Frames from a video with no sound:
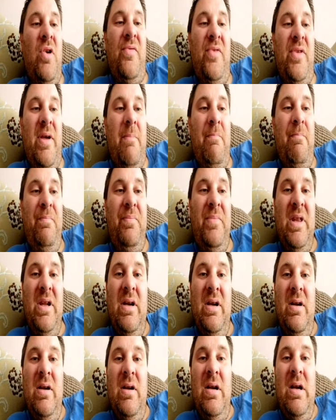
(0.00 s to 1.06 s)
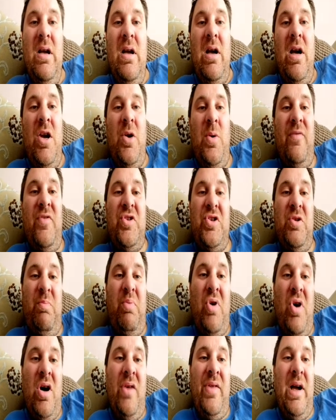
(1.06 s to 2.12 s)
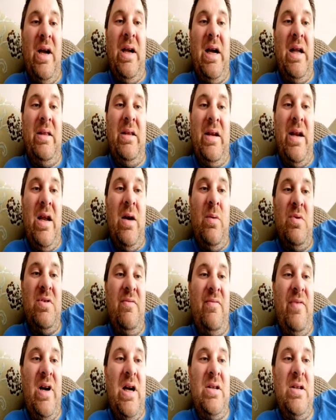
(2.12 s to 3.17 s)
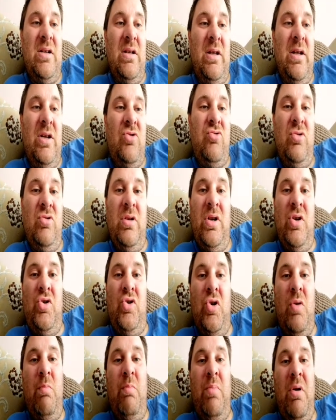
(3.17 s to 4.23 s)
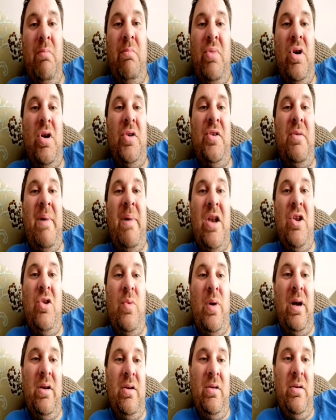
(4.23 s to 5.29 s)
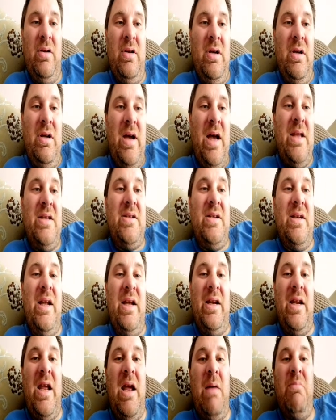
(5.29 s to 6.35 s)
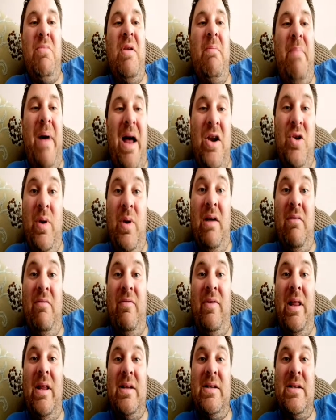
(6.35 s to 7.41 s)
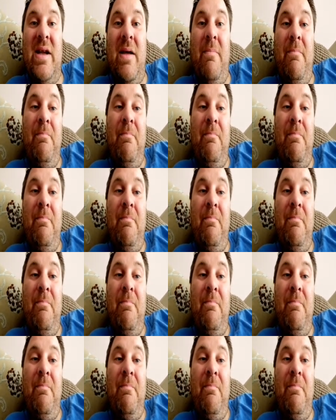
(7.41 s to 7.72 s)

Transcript: for them. And whoever supported that candidate was invited to literally jump on board the bandwagon, hence the nickname, the bandwagon fallacy.